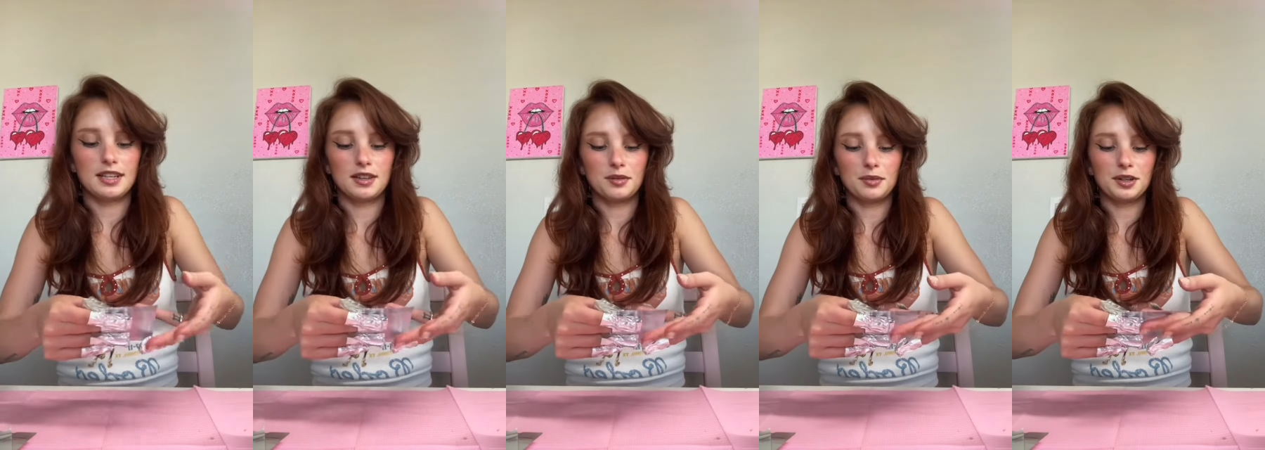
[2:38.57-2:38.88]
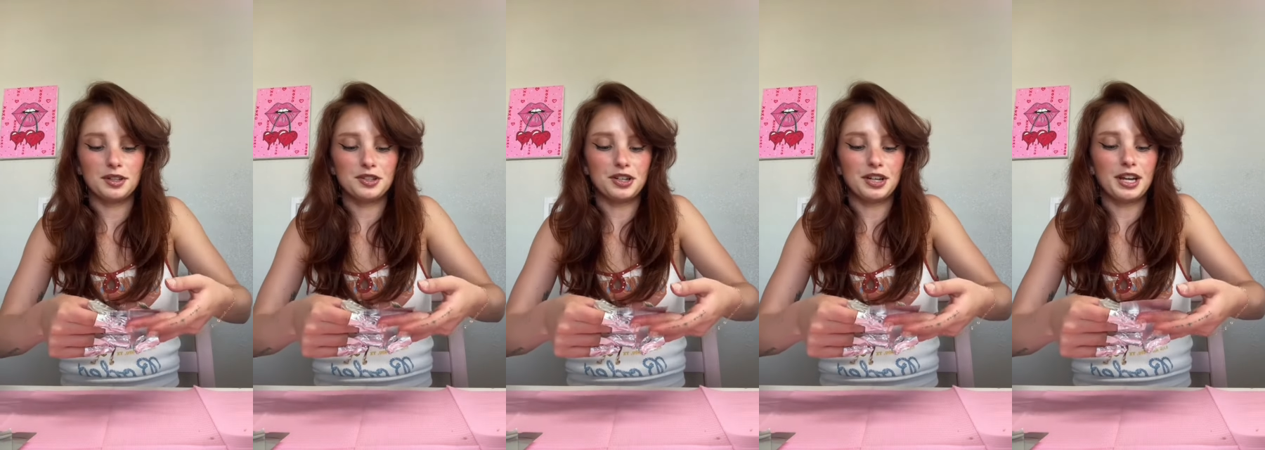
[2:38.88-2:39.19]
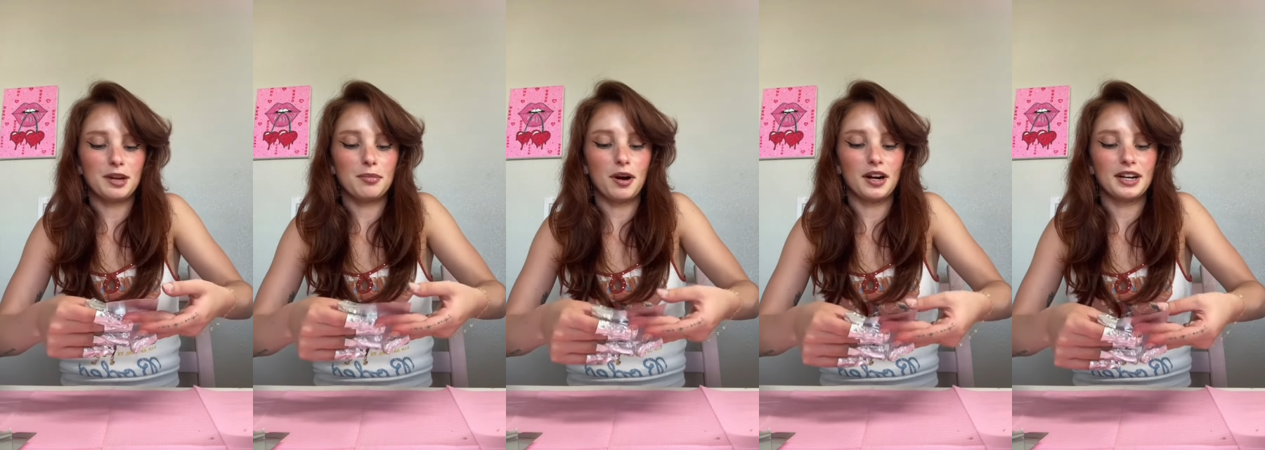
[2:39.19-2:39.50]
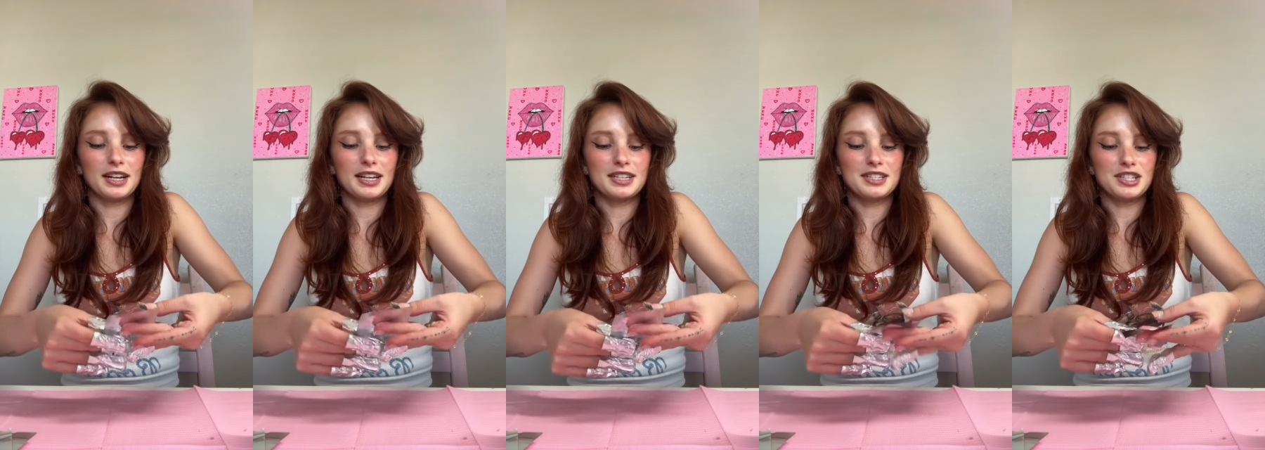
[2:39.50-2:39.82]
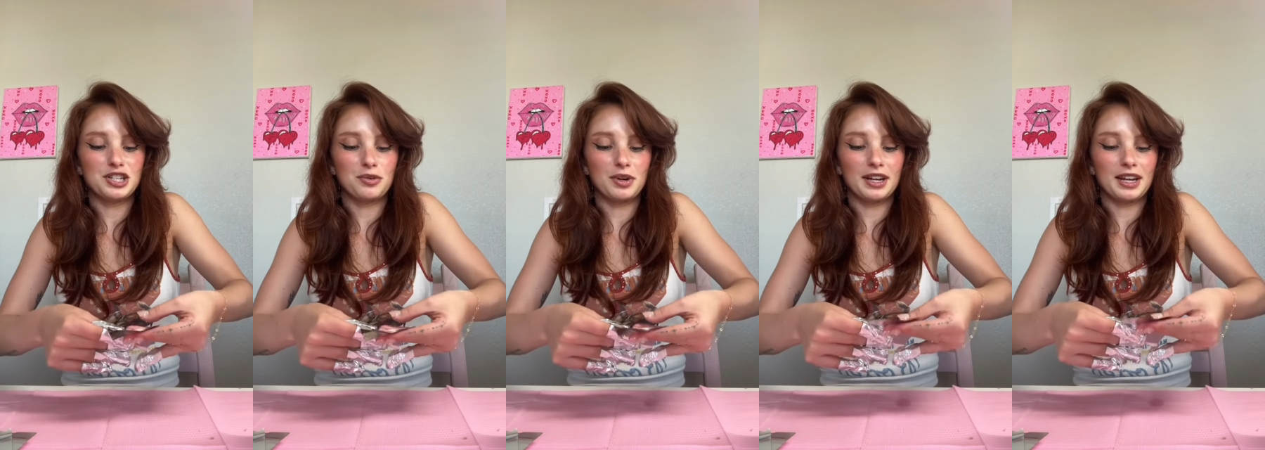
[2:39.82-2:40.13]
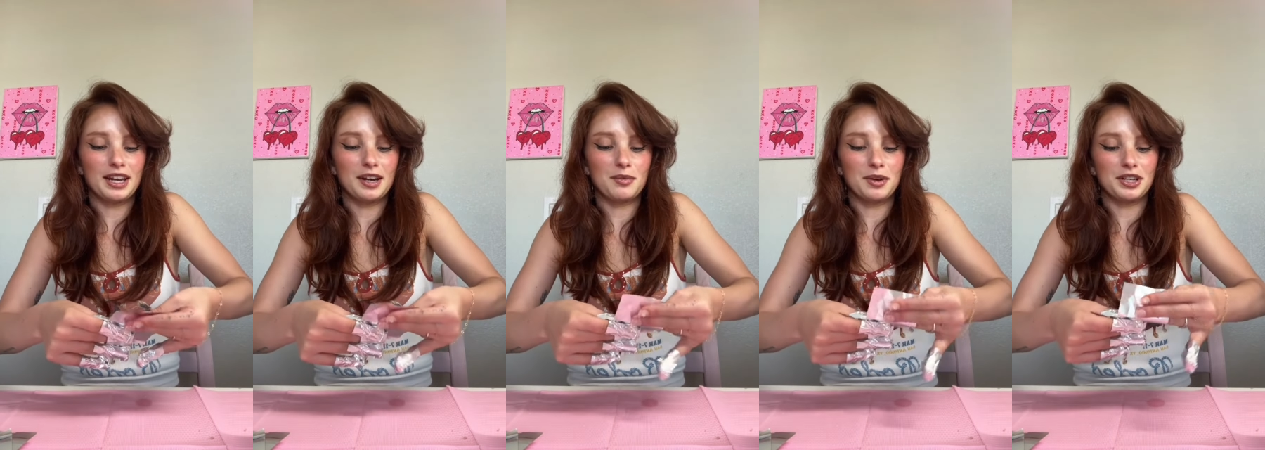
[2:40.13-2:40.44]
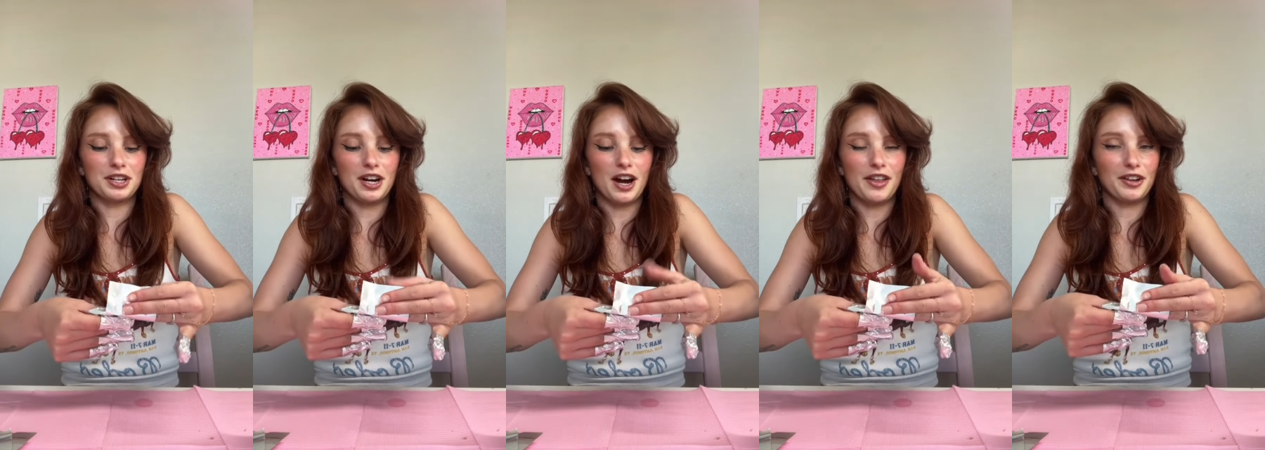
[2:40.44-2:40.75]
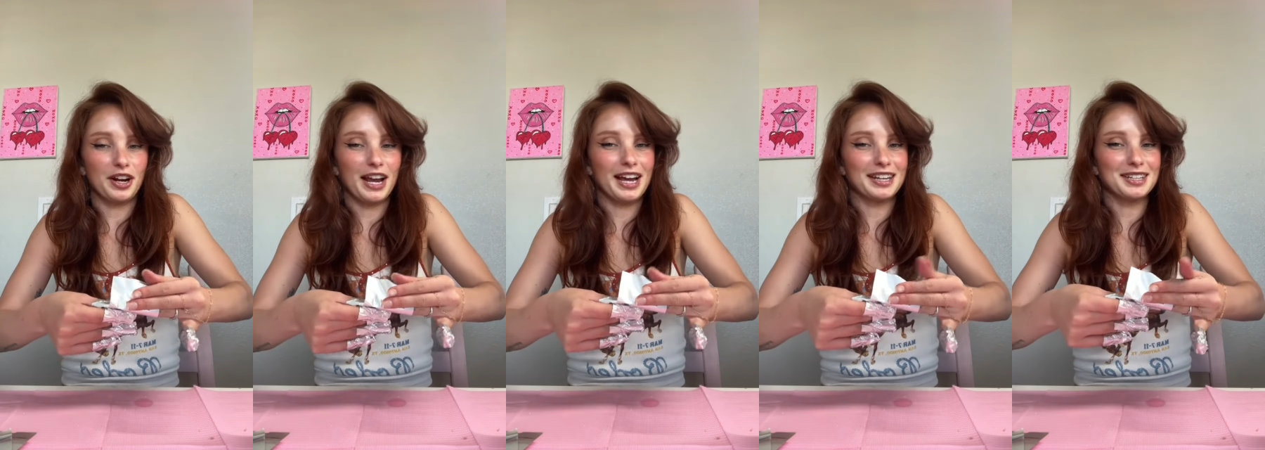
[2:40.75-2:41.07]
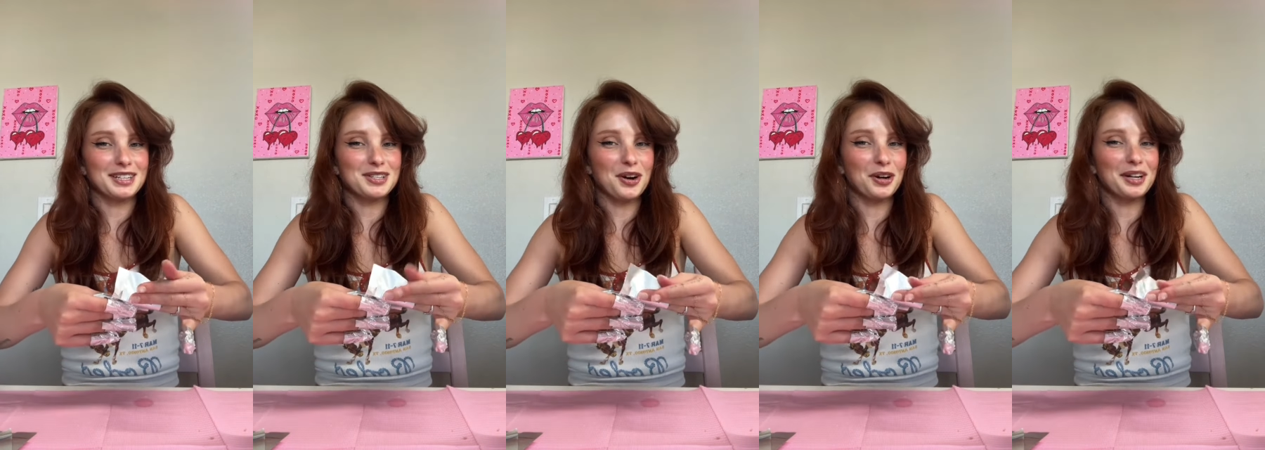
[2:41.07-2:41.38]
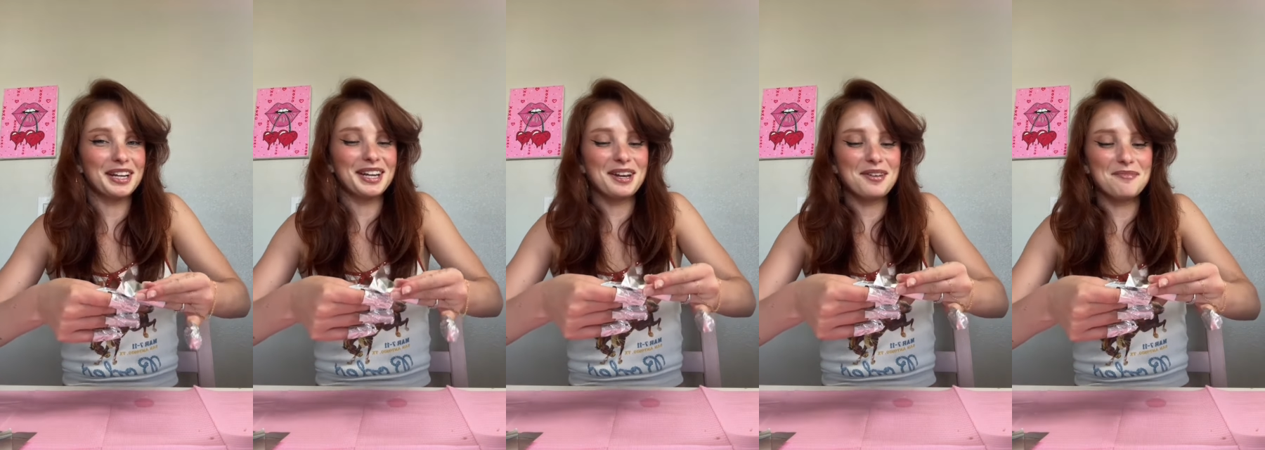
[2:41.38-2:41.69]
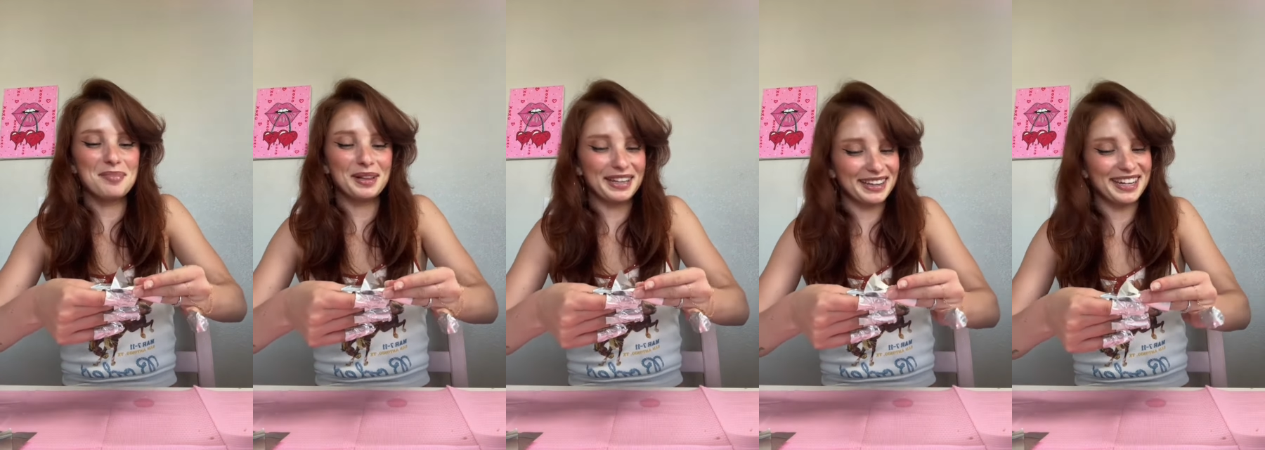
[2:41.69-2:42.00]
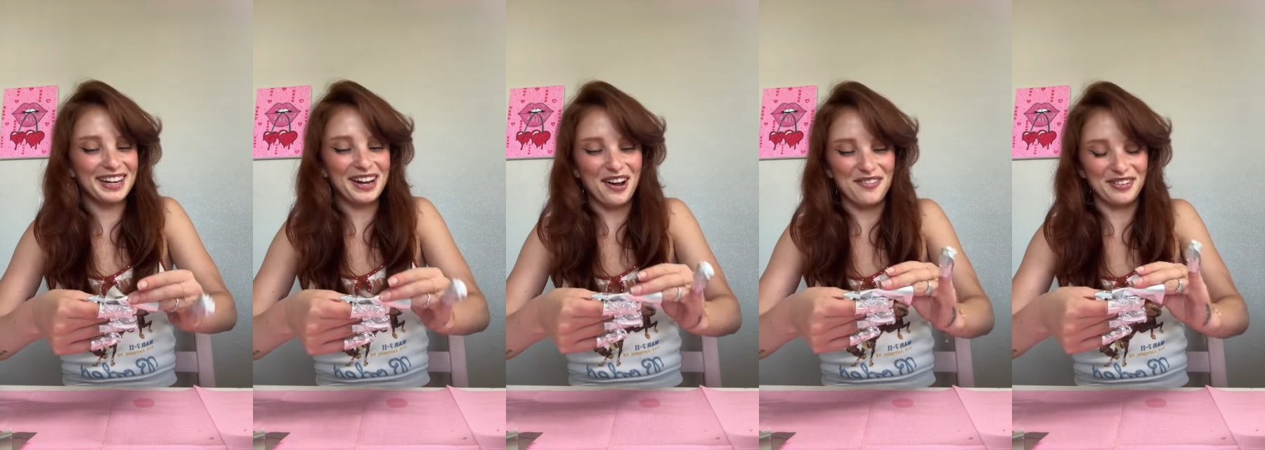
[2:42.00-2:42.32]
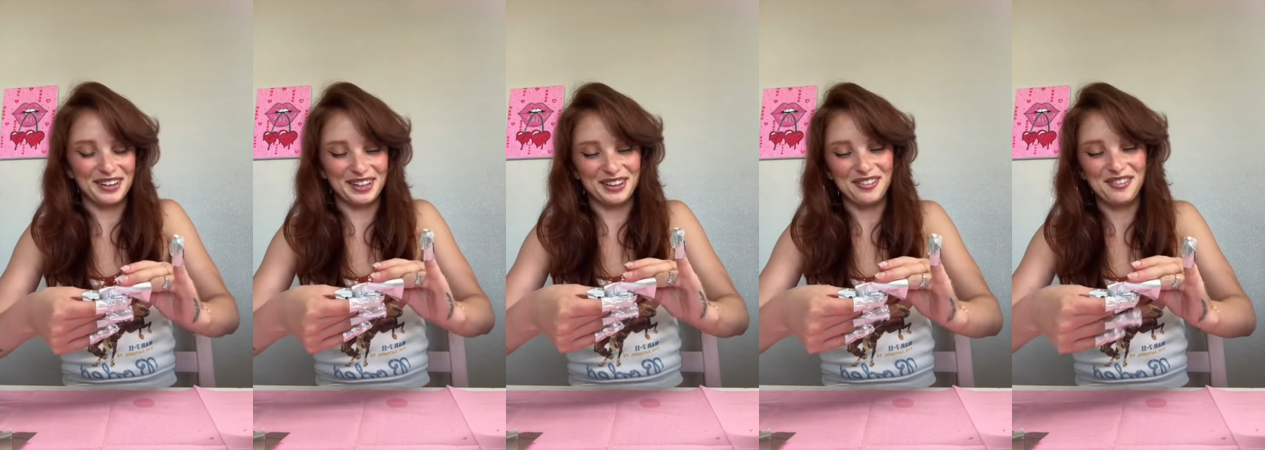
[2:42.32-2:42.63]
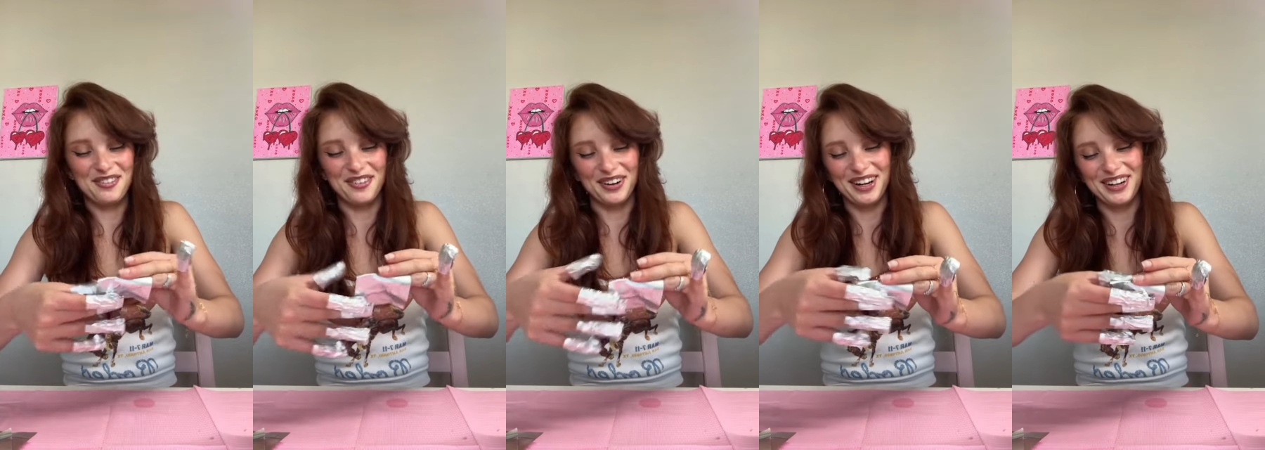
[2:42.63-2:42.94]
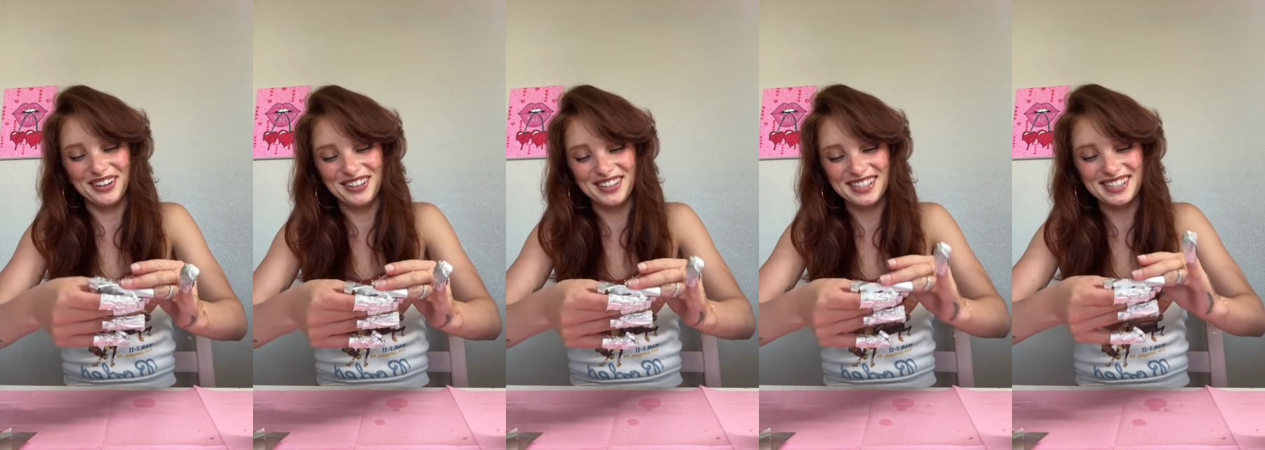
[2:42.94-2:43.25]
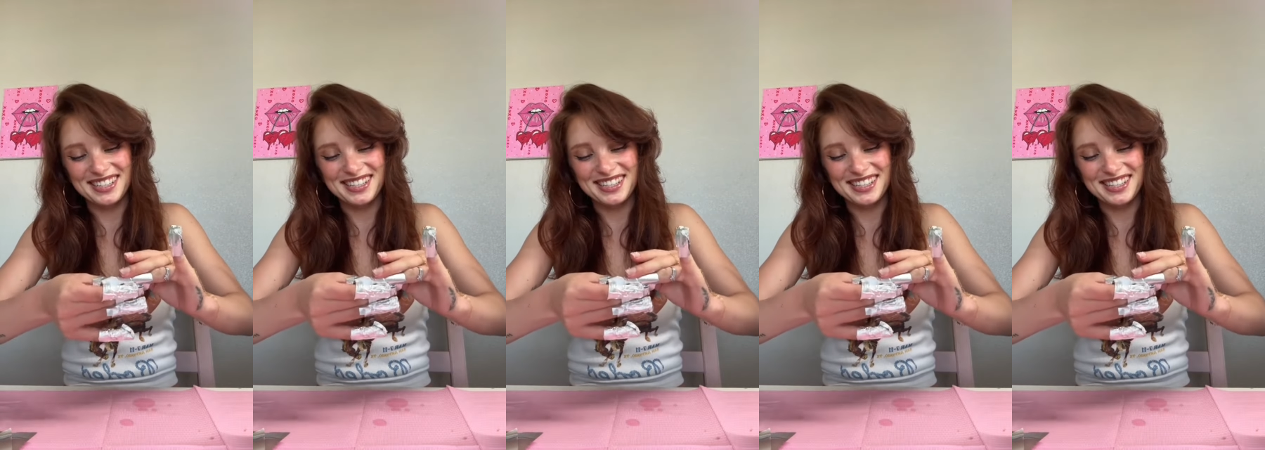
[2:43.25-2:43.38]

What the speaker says: The real tricky part is doing it when your other hand is already completely covered in the foil.